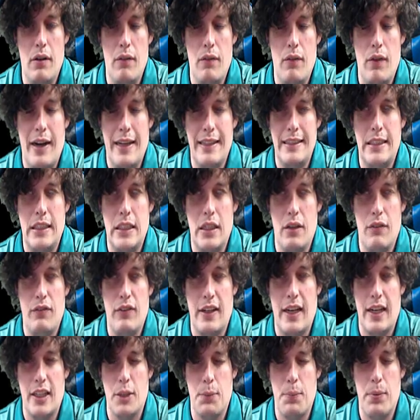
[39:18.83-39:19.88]
Right,
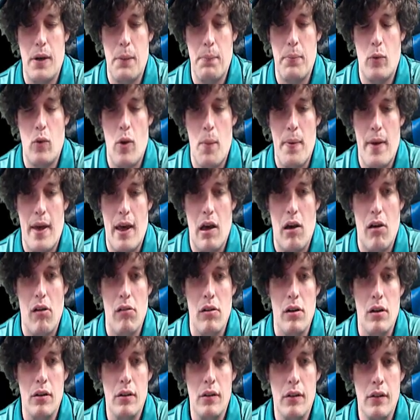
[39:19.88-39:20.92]
forgot to put up a repel.
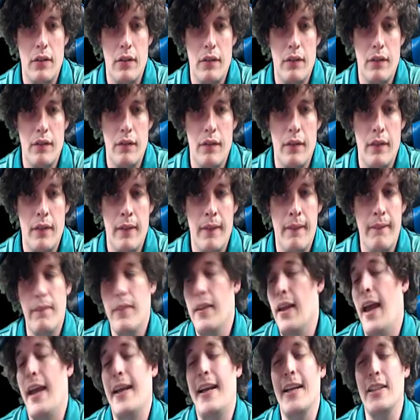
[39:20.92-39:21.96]

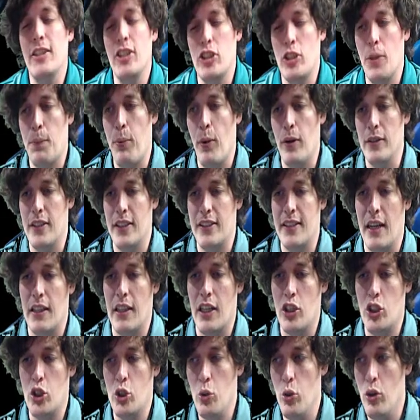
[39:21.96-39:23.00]
I guess I should point this out
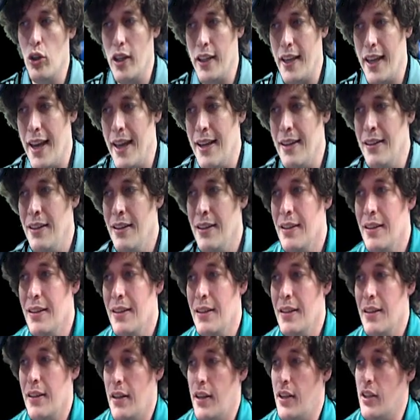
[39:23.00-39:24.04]
that Drudigan
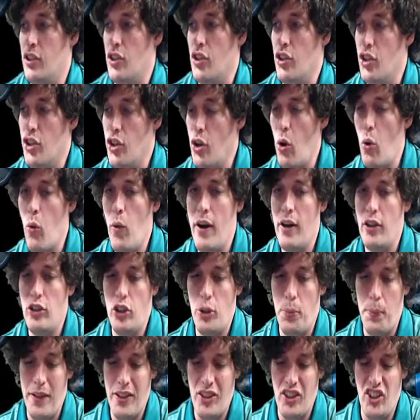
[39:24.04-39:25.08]
is nowhere
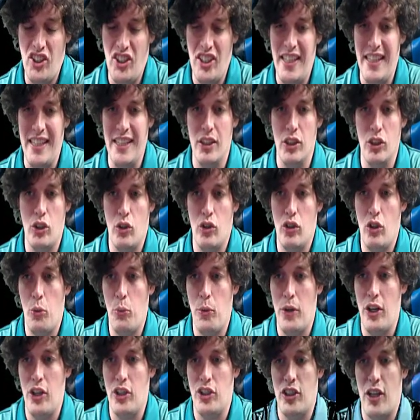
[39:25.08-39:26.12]
to be seen during the
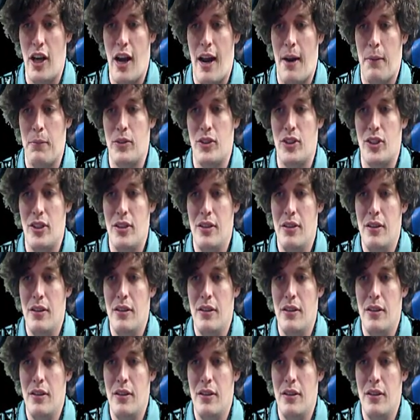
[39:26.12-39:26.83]
winter times.